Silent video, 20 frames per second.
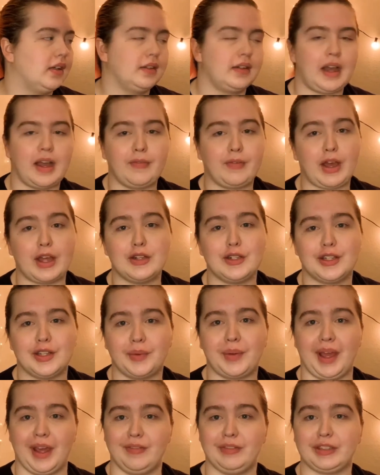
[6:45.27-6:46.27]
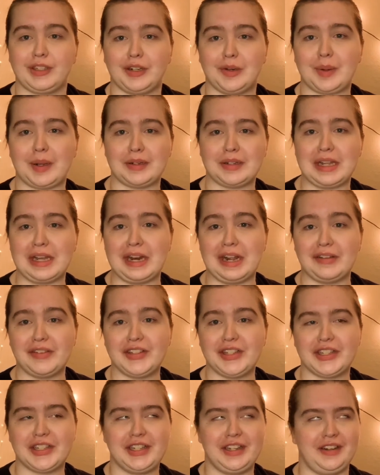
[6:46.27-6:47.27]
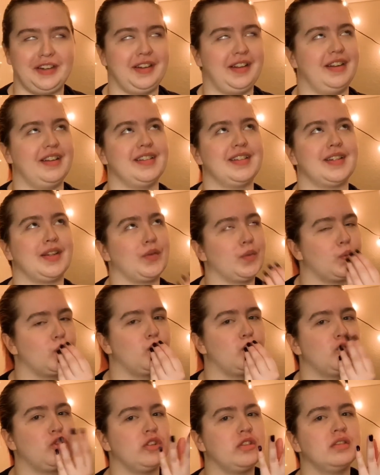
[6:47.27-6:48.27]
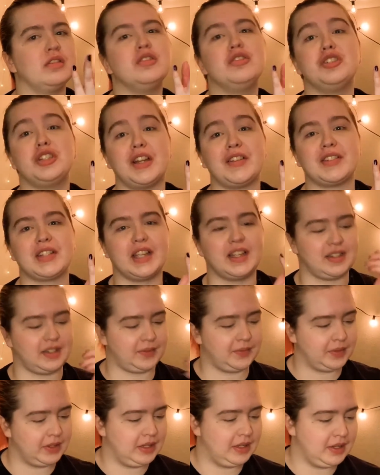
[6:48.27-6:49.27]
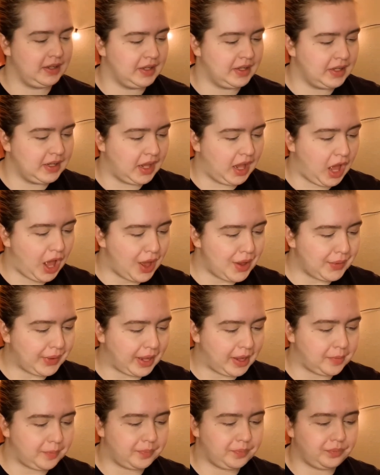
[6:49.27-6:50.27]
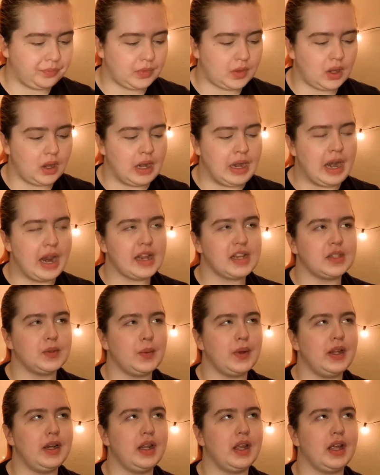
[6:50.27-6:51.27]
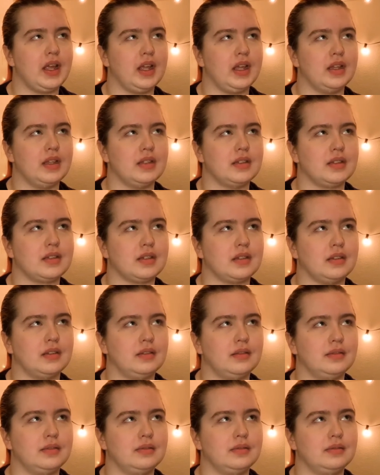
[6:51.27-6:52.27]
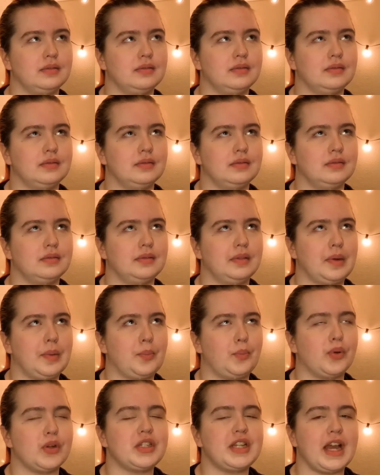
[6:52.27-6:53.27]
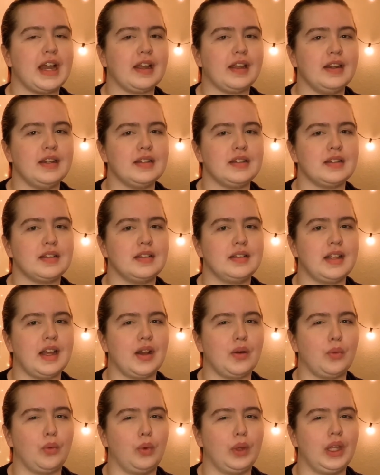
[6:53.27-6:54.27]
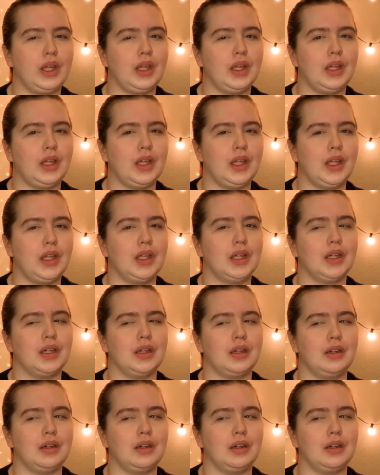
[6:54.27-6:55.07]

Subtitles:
I've gotten so cavalier about DNFs this year. It is chef's kiss. Okay, next one is protagonists that we